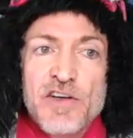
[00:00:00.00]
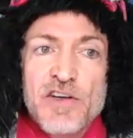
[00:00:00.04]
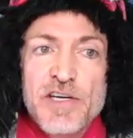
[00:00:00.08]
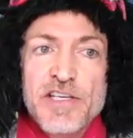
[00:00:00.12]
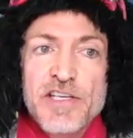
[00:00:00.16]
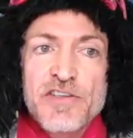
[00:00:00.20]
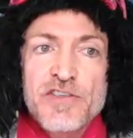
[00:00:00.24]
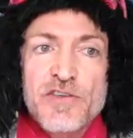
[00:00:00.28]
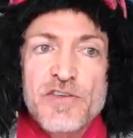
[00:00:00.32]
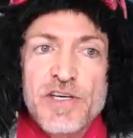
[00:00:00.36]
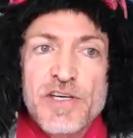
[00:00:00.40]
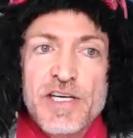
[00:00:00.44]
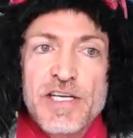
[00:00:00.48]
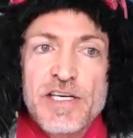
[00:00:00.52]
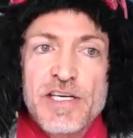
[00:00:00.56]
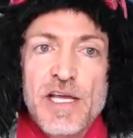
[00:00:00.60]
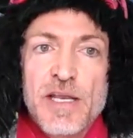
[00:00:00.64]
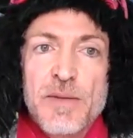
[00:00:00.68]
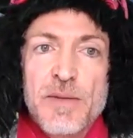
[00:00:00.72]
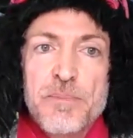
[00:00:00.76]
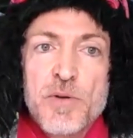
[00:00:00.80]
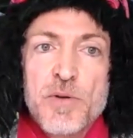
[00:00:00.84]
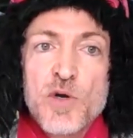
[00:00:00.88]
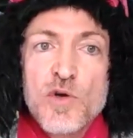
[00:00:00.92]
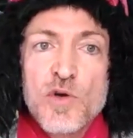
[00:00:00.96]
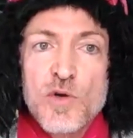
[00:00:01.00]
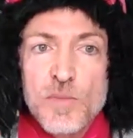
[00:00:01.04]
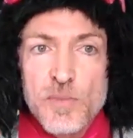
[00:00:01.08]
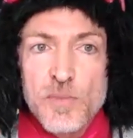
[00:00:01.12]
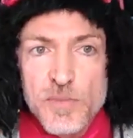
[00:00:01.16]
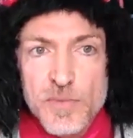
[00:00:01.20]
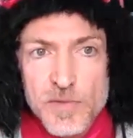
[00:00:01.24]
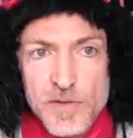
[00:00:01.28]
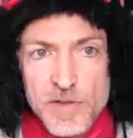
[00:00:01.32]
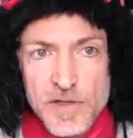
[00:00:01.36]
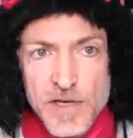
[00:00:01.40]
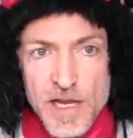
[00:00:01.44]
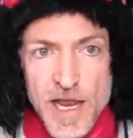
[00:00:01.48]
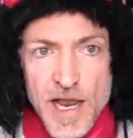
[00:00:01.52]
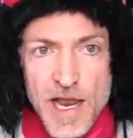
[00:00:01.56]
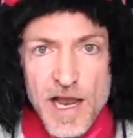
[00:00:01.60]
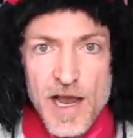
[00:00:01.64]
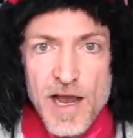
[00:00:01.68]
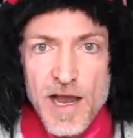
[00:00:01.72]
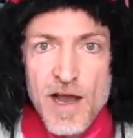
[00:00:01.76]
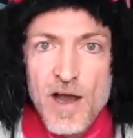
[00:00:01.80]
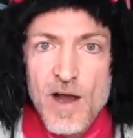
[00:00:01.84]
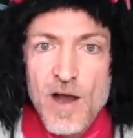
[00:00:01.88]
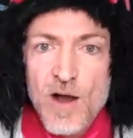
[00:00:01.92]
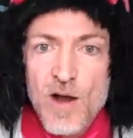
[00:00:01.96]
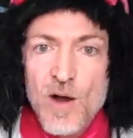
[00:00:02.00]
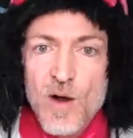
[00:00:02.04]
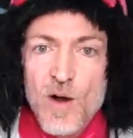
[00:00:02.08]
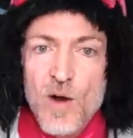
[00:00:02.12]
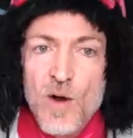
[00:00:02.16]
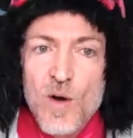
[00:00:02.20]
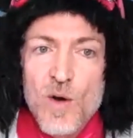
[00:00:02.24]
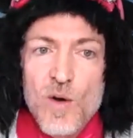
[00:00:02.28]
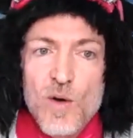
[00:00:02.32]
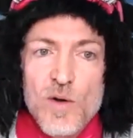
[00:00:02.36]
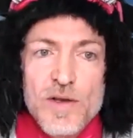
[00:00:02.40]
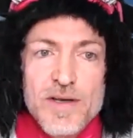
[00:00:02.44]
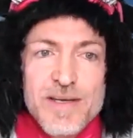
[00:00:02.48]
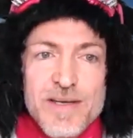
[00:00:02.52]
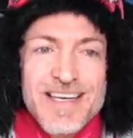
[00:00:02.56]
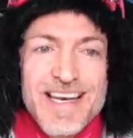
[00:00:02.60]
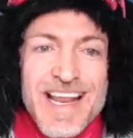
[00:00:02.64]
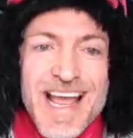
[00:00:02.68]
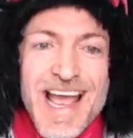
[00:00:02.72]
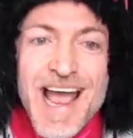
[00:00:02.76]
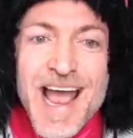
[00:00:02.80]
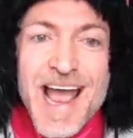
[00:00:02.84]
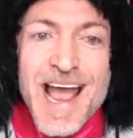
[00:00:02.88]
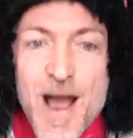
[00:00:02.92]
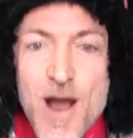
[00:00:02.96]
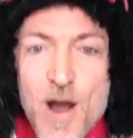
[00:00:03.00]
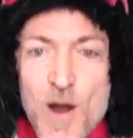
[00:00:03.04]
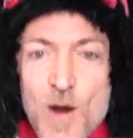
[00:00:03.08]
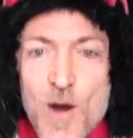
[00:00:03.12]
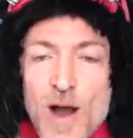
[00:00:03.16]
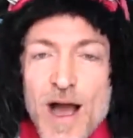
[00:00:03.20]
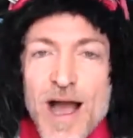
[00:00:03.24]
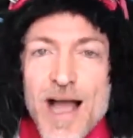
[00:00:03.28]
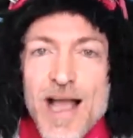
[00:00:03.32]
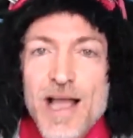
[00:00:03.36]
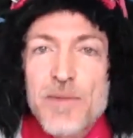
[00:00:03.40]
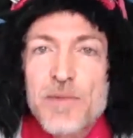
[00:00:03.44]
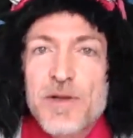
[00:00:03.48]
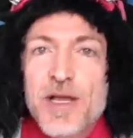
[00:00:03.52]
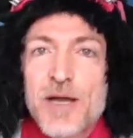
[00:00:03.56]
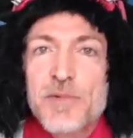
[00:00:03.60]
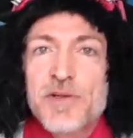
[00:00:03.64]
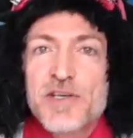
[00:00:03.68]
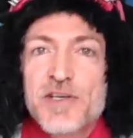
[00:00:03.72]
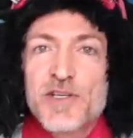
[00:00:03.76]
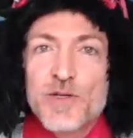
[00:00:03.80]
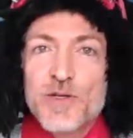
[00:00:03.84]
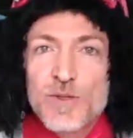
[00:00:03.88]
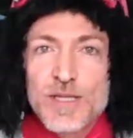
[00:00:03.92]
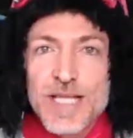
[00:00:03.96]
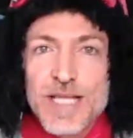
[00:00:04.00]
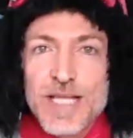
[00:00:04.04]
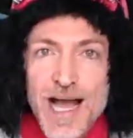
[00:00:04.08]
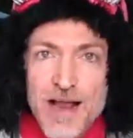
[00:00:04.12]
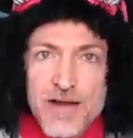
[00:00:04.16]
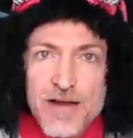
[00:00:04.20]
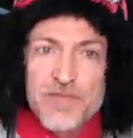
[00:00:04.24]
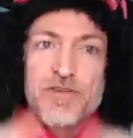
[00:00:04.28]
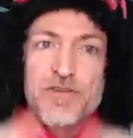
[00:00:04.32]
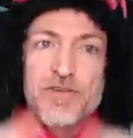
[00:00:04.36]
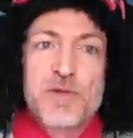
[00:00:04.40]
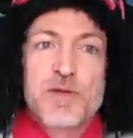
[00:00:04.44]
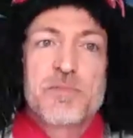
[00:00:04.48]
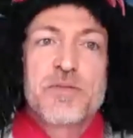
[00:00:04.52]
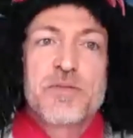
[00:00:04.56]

green screen, and boom, now, now I am coming to you live from the